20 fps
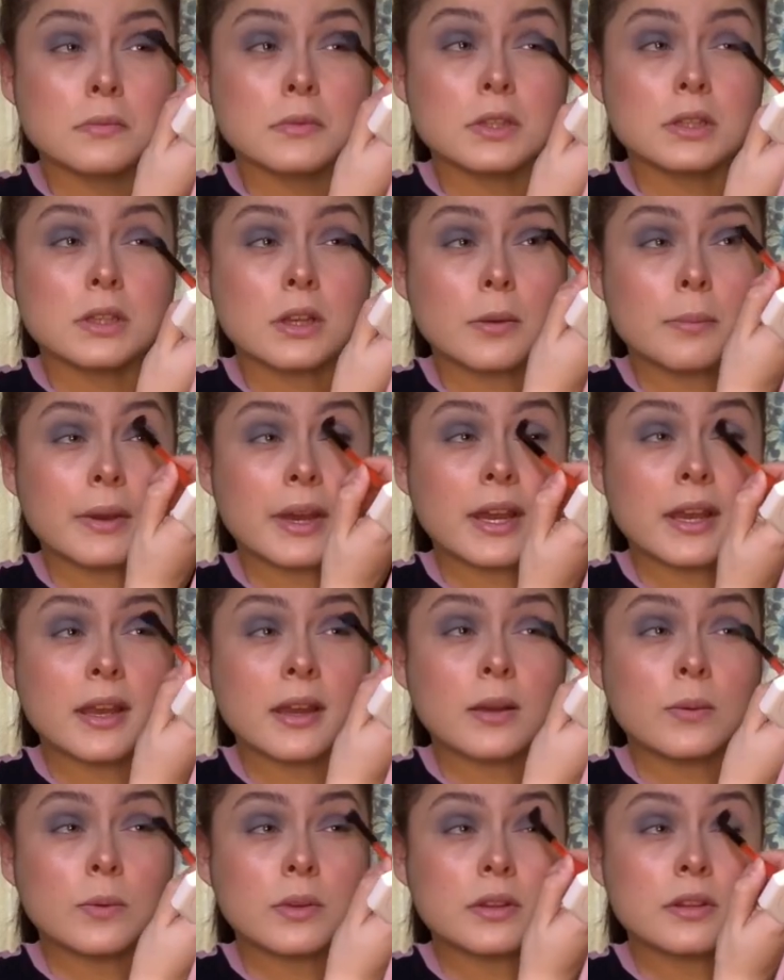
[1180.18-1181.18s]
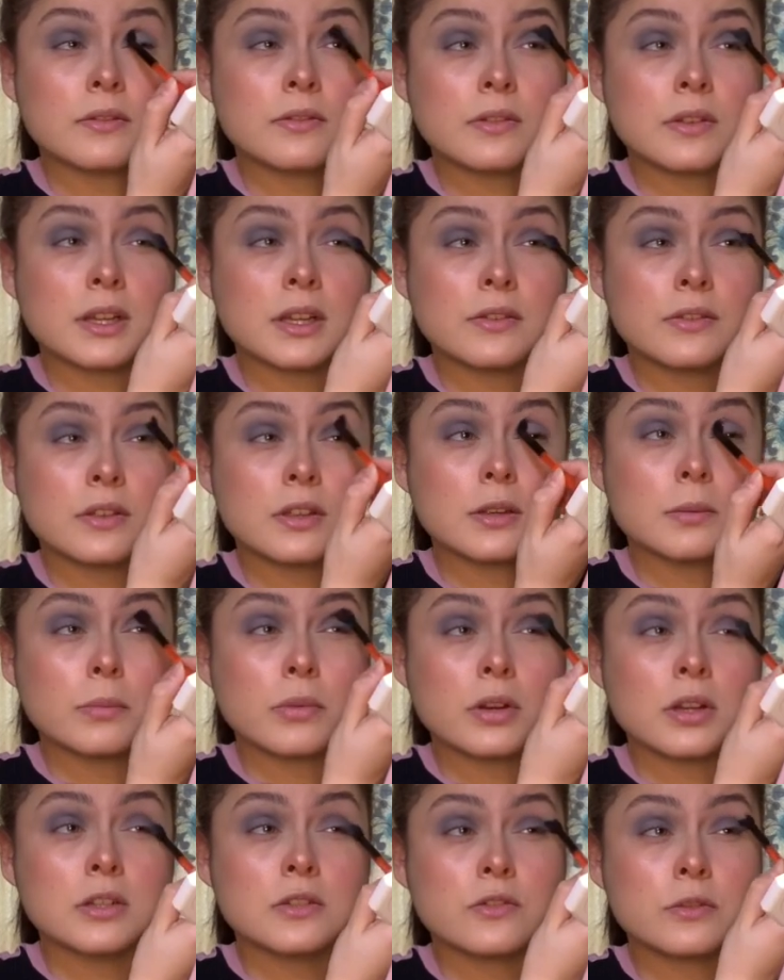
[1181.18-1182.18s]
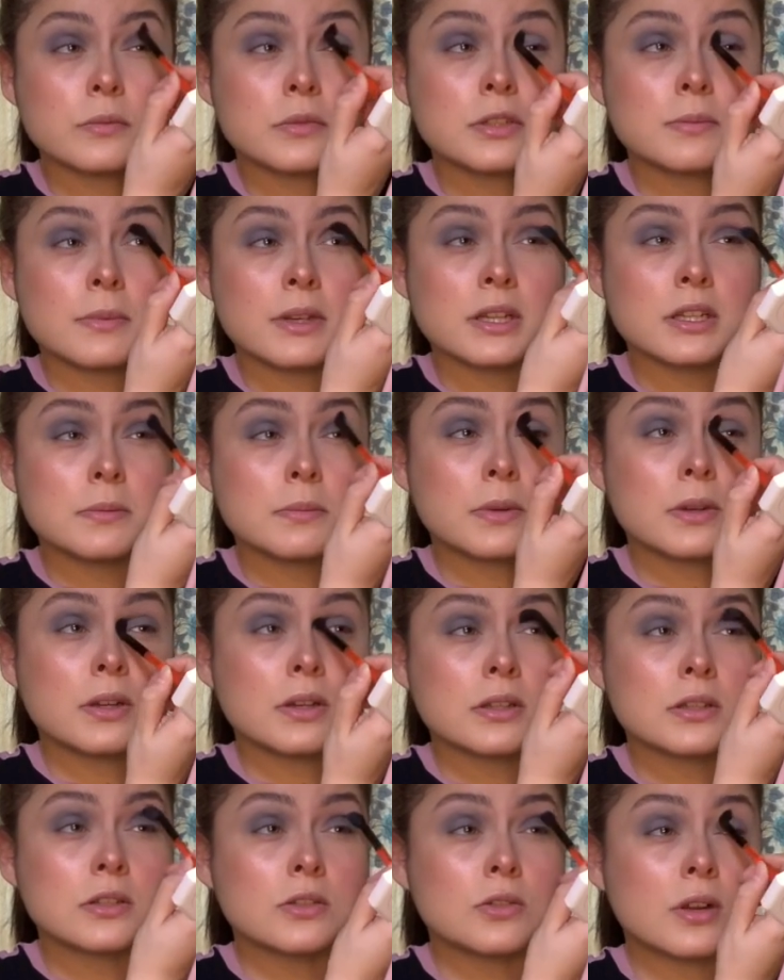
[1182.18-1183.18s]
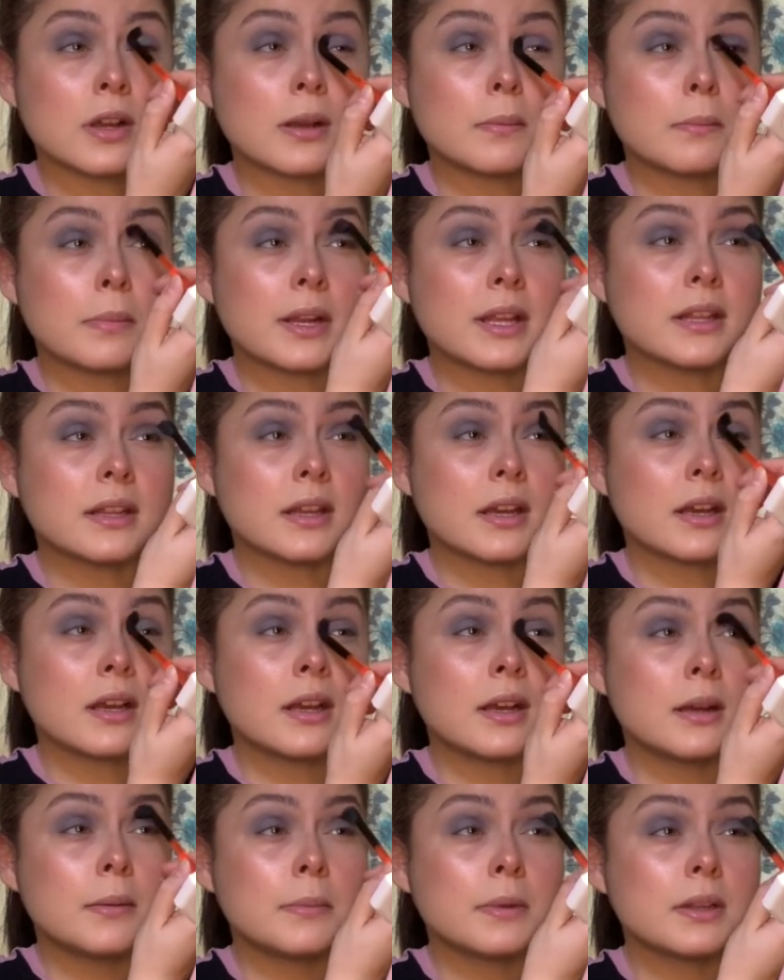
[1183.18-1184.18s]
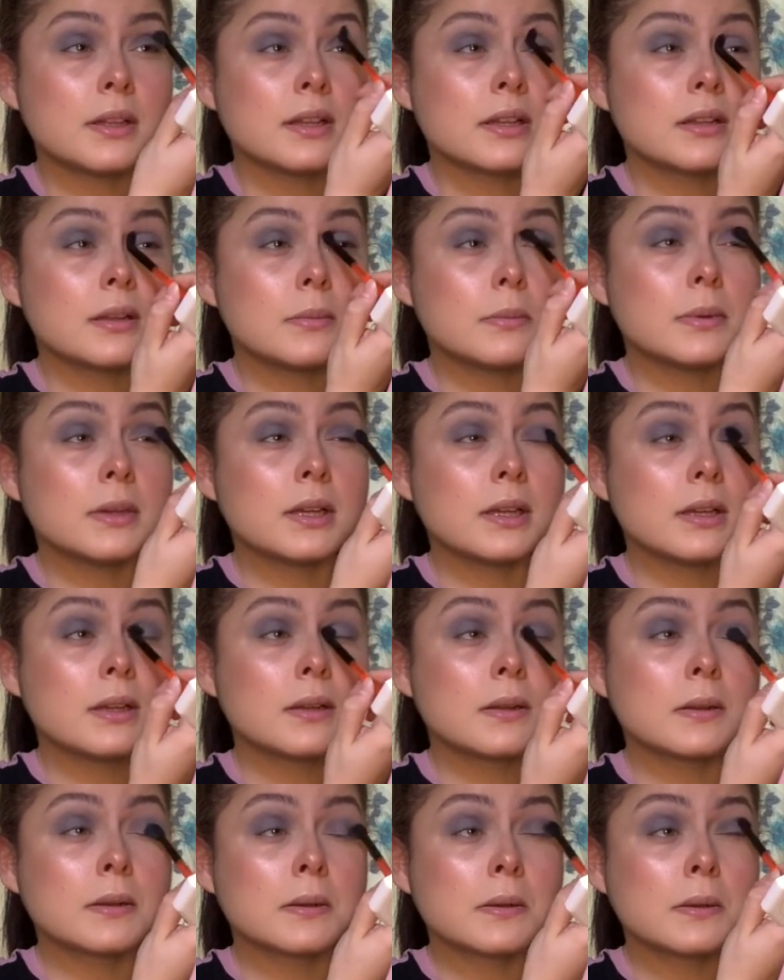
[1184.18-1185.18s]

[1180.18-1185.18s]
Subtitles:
Let's go back in with the fluffier brush from Smashbox and try and blend that up a little bit.